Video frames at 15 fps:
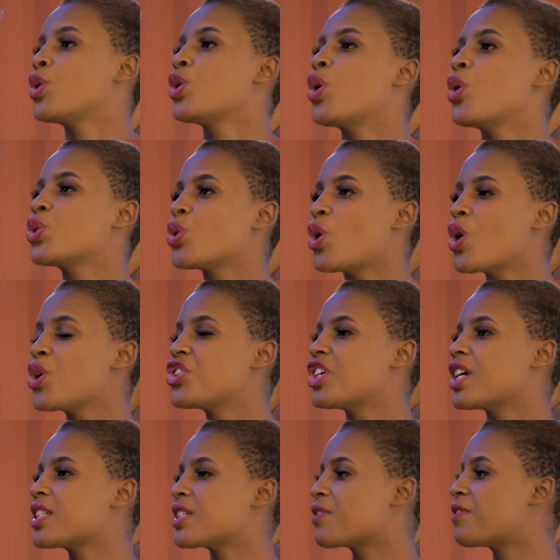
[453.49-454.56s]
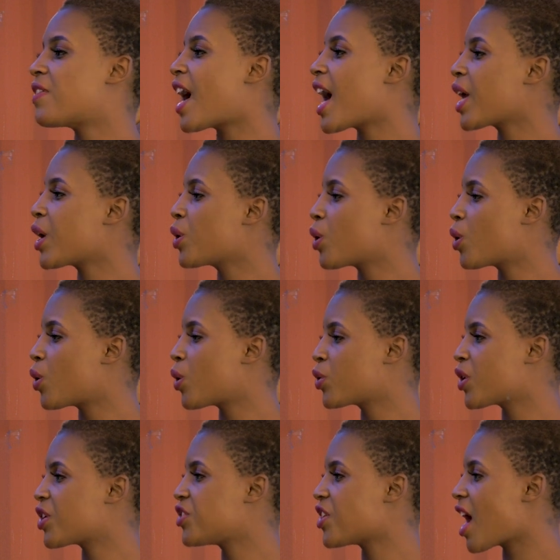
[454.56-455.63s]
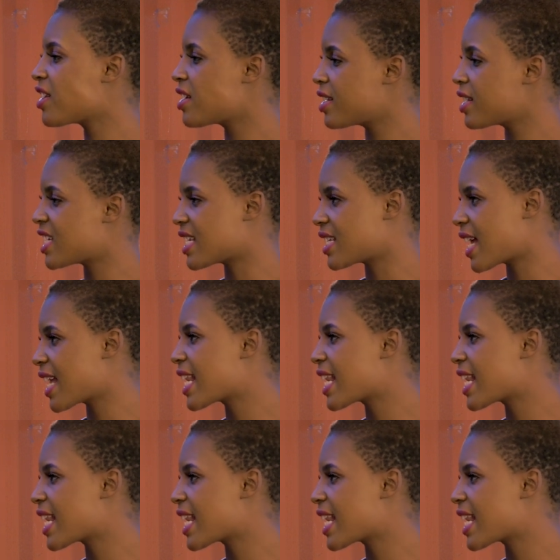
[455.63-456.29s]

No, don't justify your dirtiness and